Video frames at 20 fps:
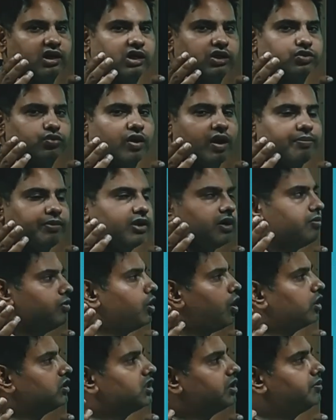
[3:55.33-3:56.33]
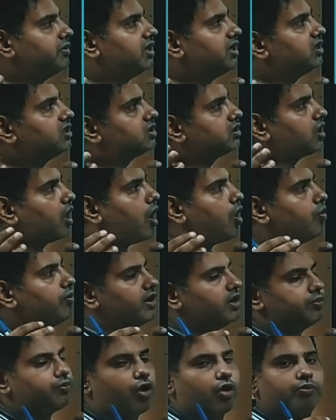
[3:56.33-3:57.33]
So epidemiology means how
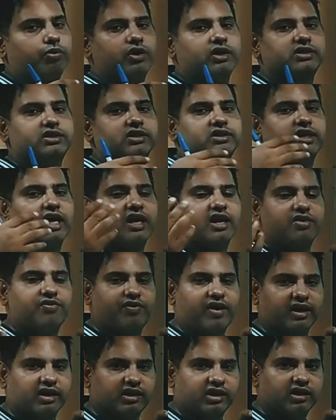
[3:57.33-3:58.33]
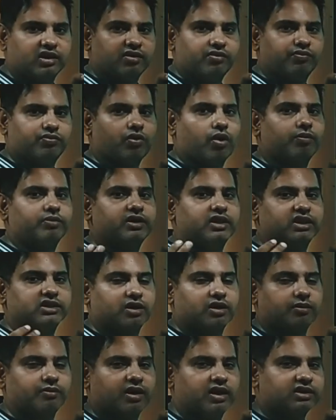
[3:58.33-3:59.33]
many populations are affecting from the
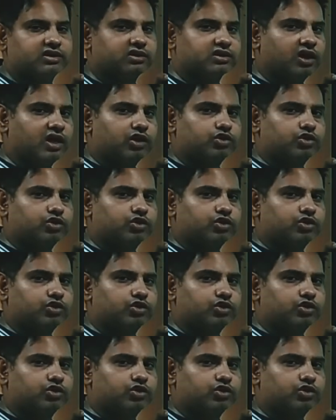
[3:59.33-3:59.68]
asthma.